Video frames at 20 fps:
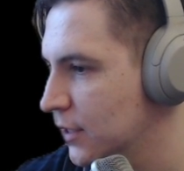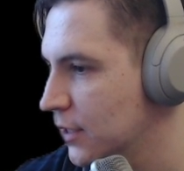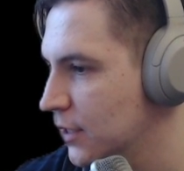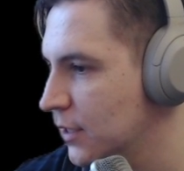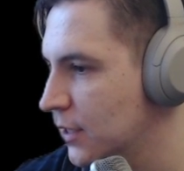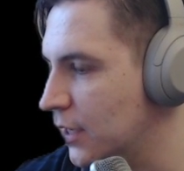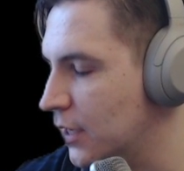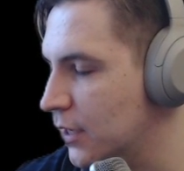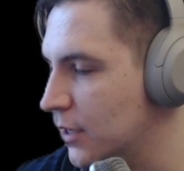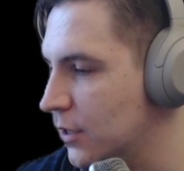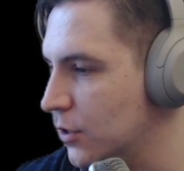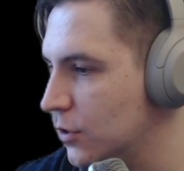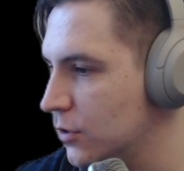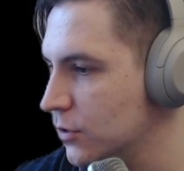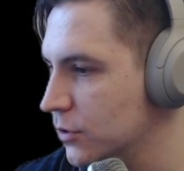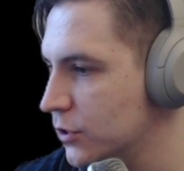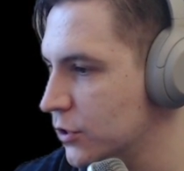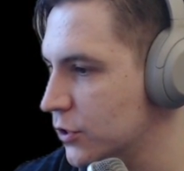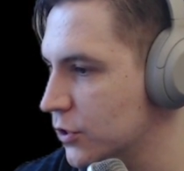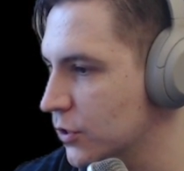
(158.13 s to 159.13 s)
And
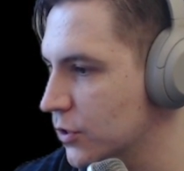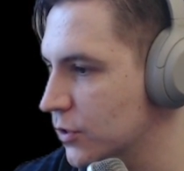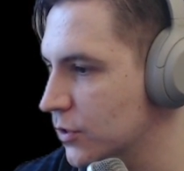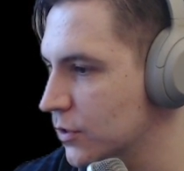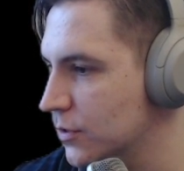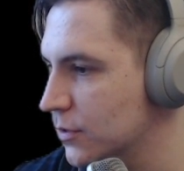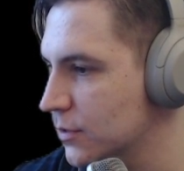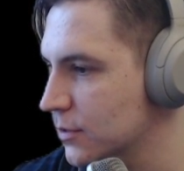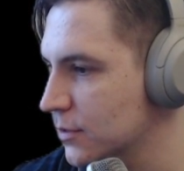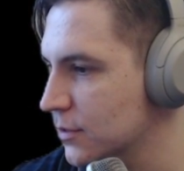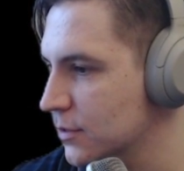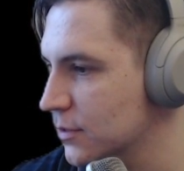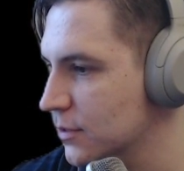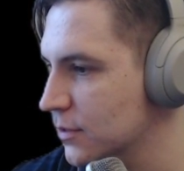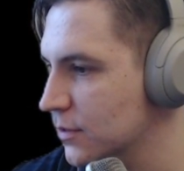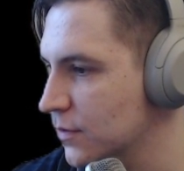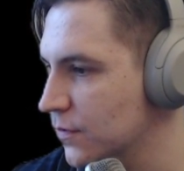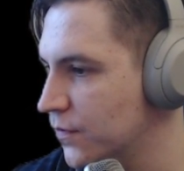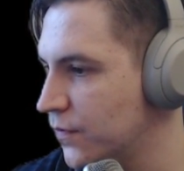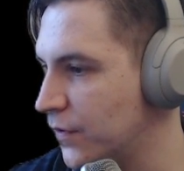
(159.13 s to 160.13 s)
also,
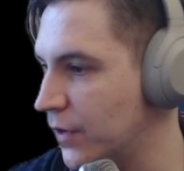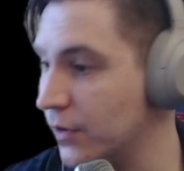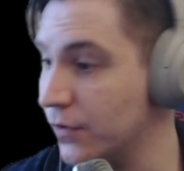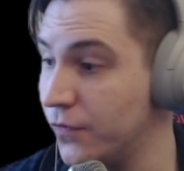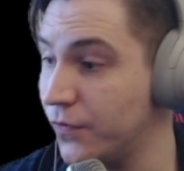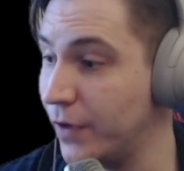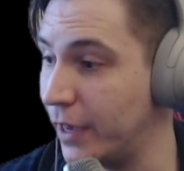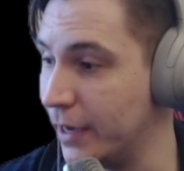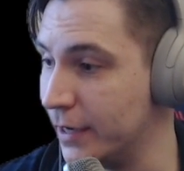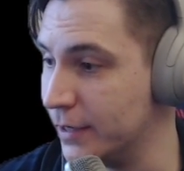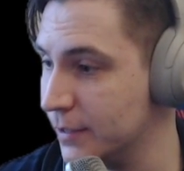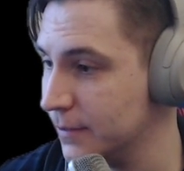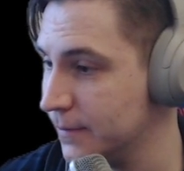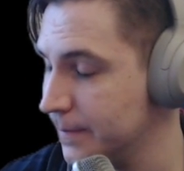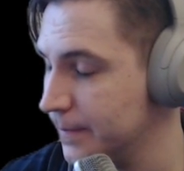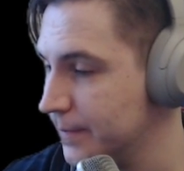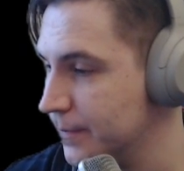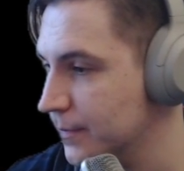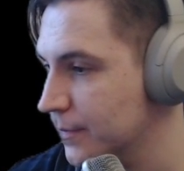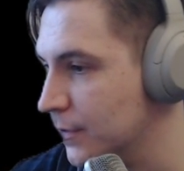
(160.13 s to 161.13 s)
fun fact,
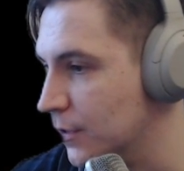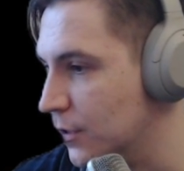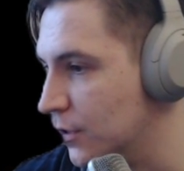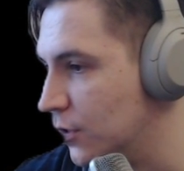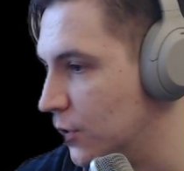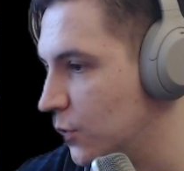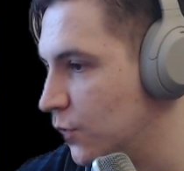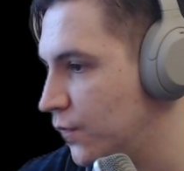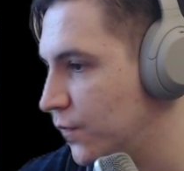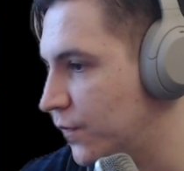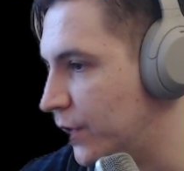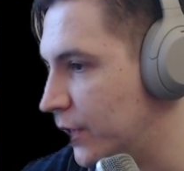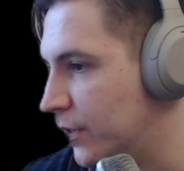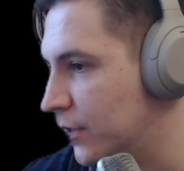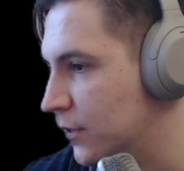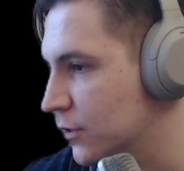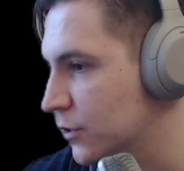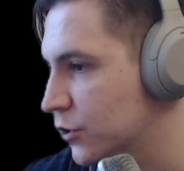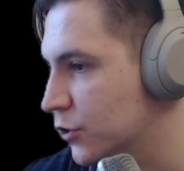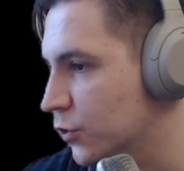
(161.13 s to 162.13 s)
fun
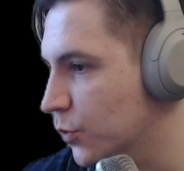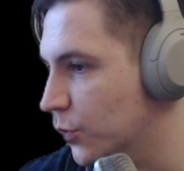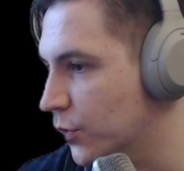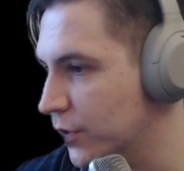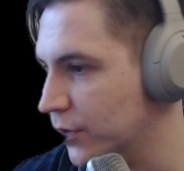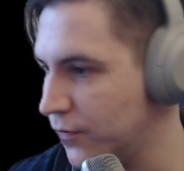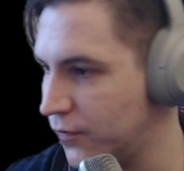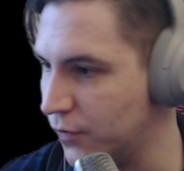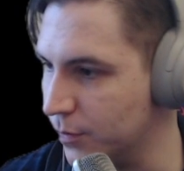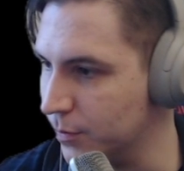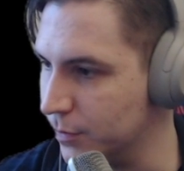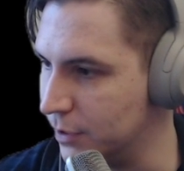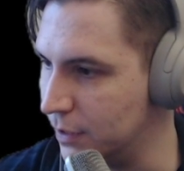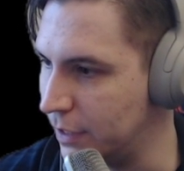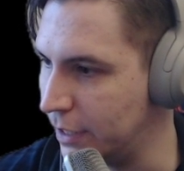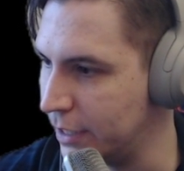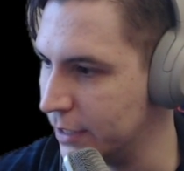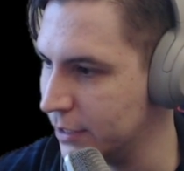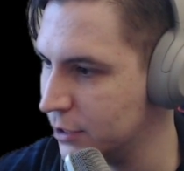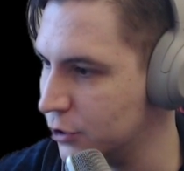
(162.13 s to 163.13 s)
story from the
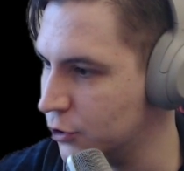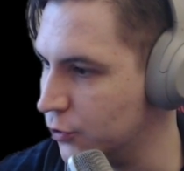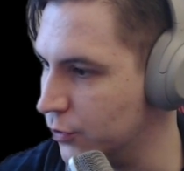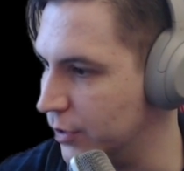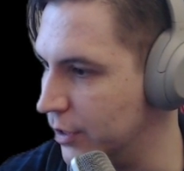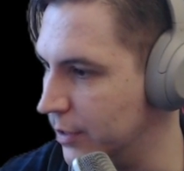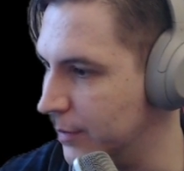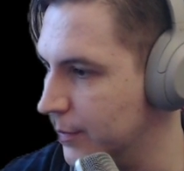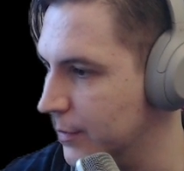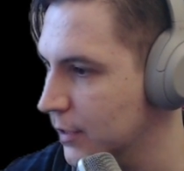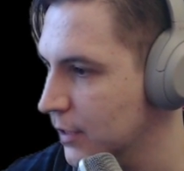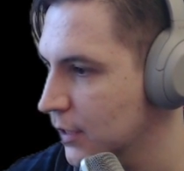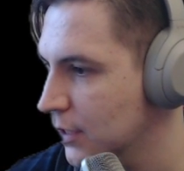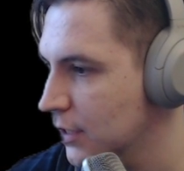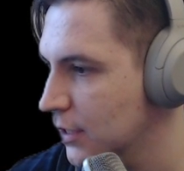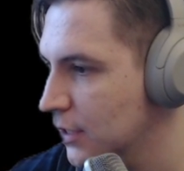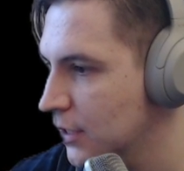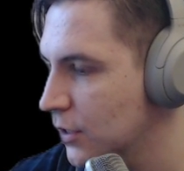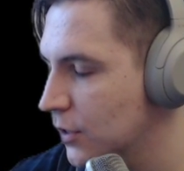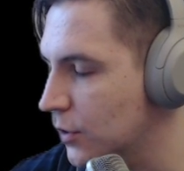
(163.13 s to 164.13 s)
last stream.
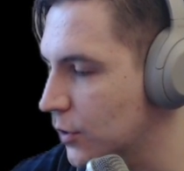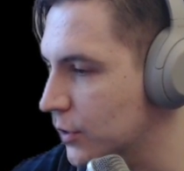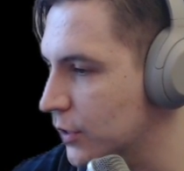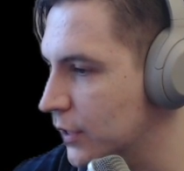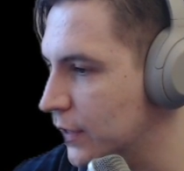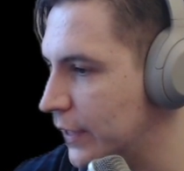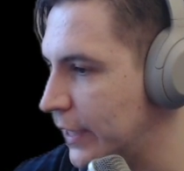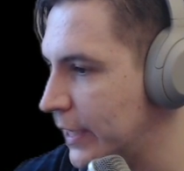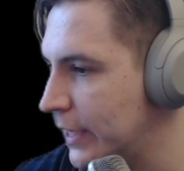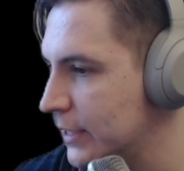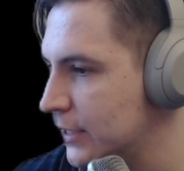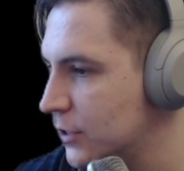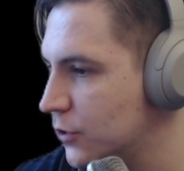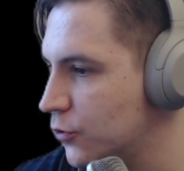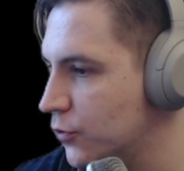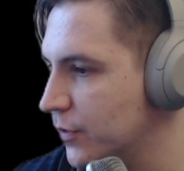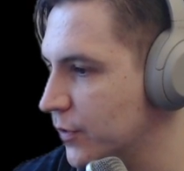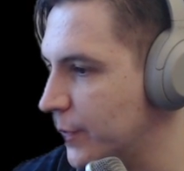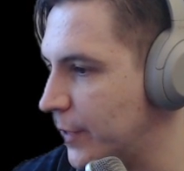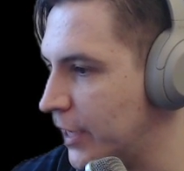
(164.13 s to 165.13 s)
On the last
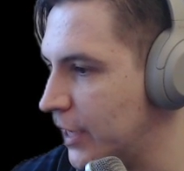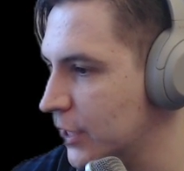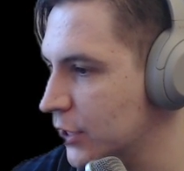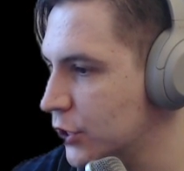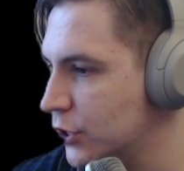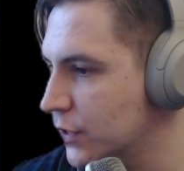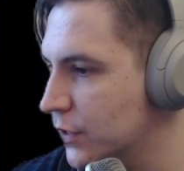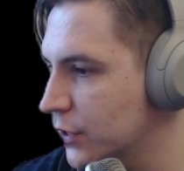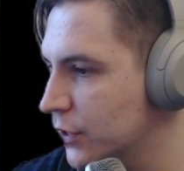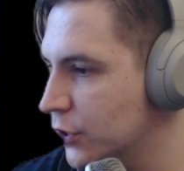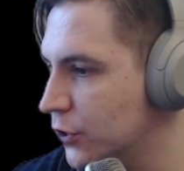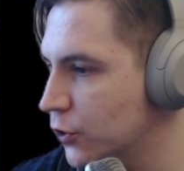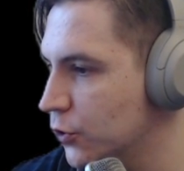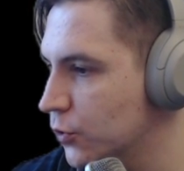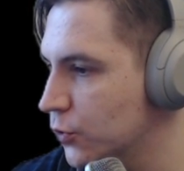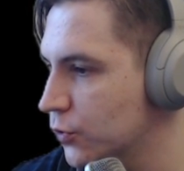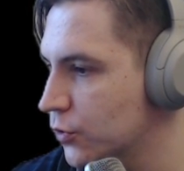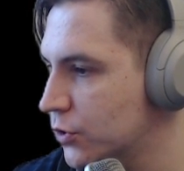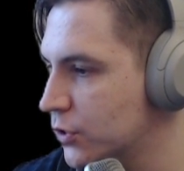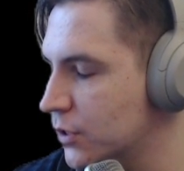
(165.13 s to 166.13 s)
stream, I actually
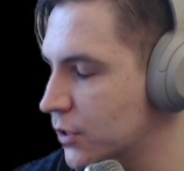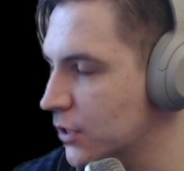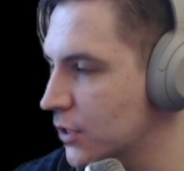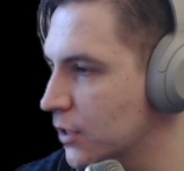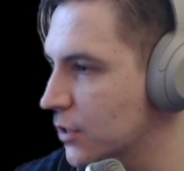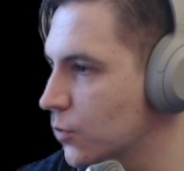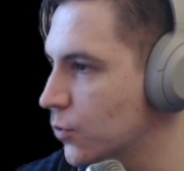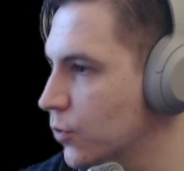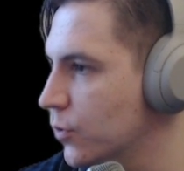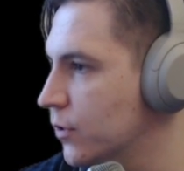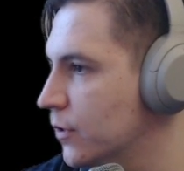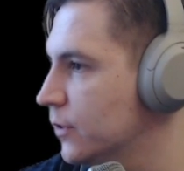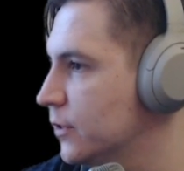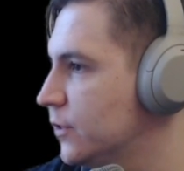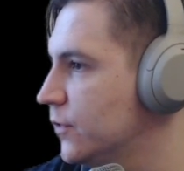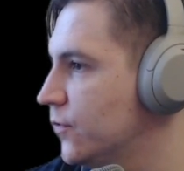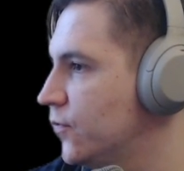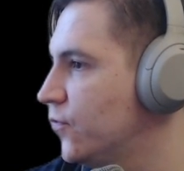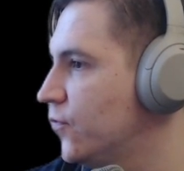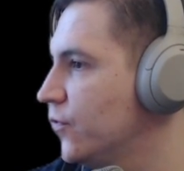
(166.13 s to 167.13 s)
used
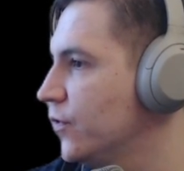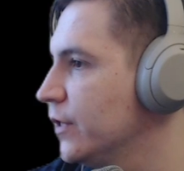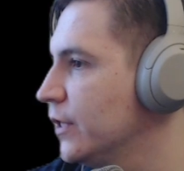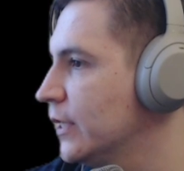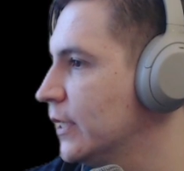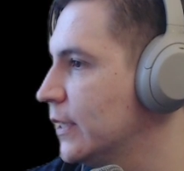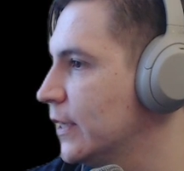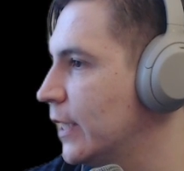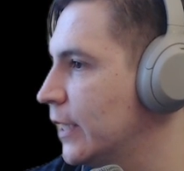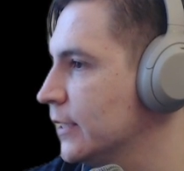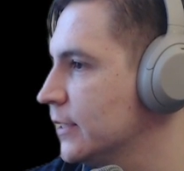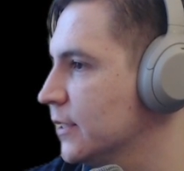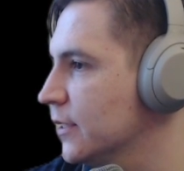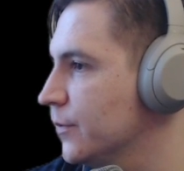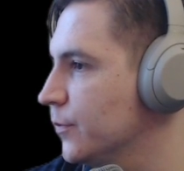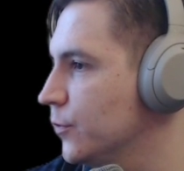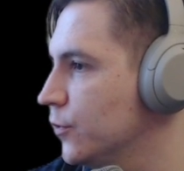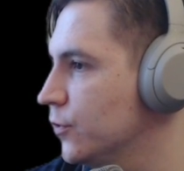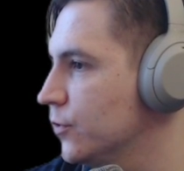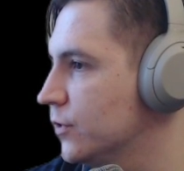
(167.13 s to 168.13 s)
royalty-free classic
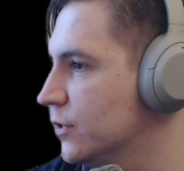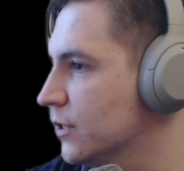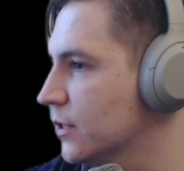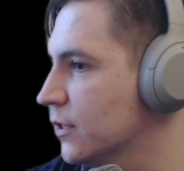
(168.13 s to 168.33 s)
music.